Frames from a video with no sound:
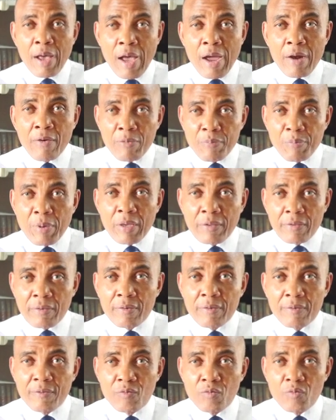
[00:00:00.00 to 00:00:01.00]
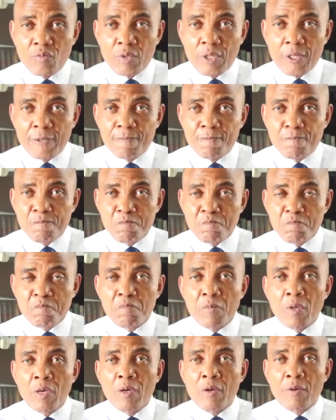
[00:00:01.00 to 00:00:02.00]
I repeat,
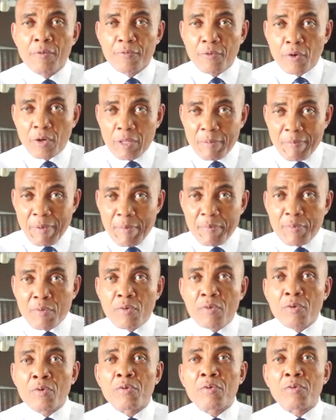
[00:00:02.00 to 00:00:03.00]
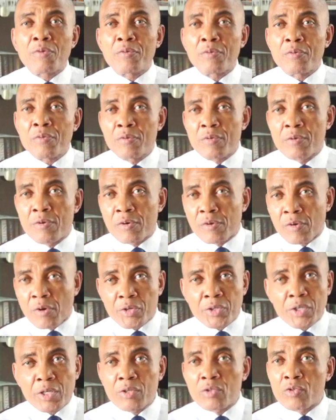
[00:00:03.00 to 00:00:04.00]
for the people
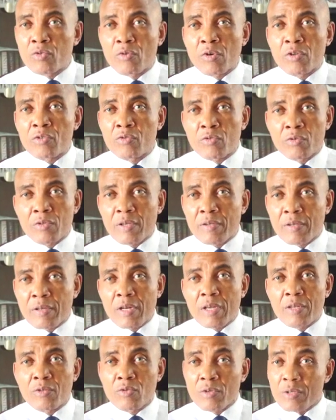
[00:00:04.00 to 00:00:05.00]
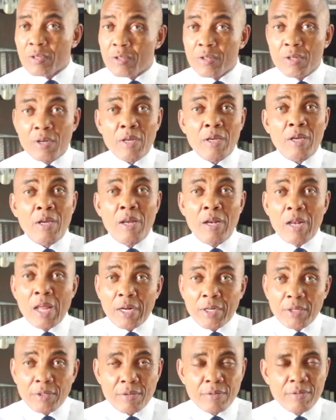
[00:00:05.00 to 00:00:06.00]
rushing towards 2023
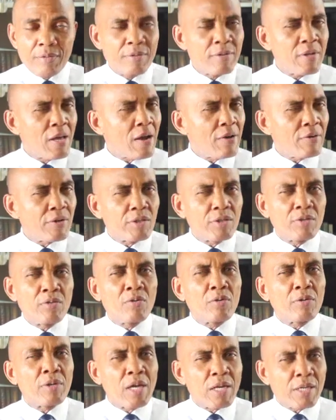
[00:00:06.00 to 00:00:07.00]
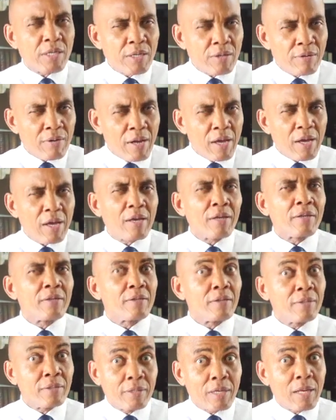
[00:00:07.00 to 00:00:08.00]
election, there is no Nigeria
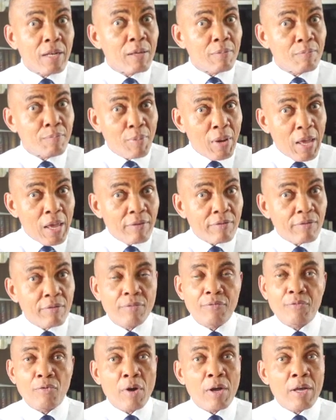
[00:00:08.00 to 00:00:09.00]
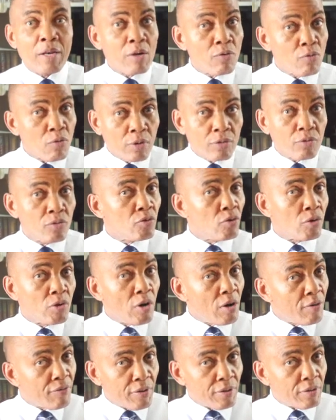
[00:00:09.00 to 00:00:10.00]
still in place for anyone to
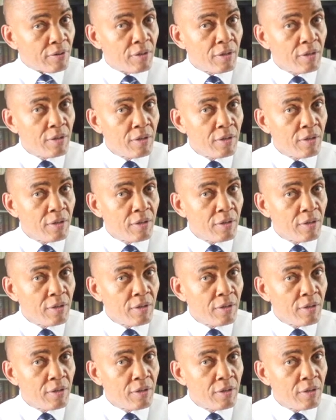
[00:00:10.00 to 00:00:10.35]
govern